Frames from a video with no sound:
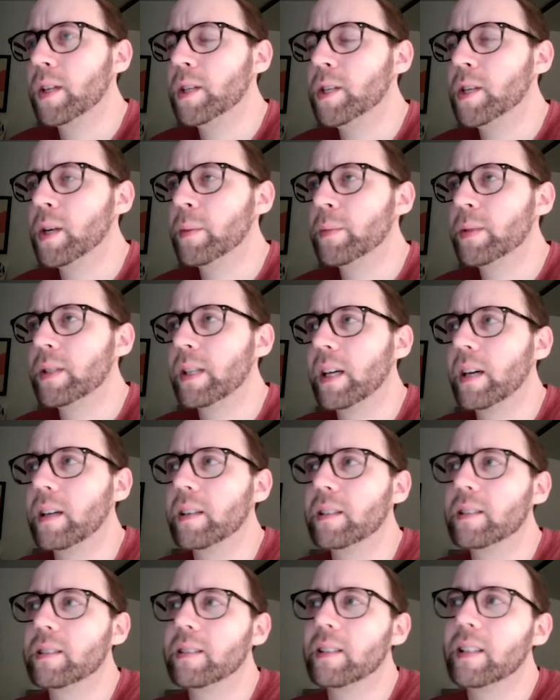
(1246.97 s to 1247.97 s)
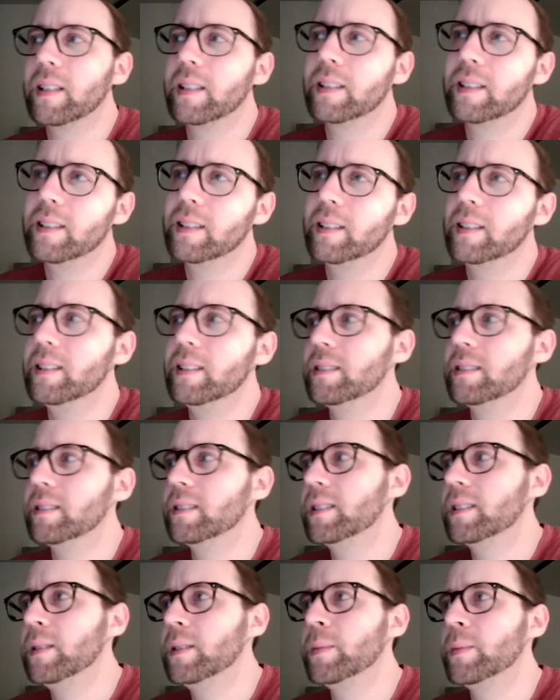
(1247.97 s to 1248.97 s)
jumps out as like, that
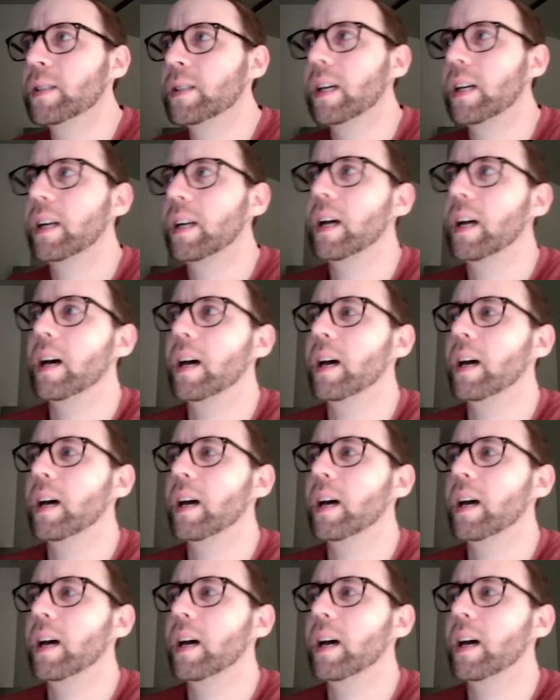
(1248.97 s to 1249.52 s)
seems kind of odd.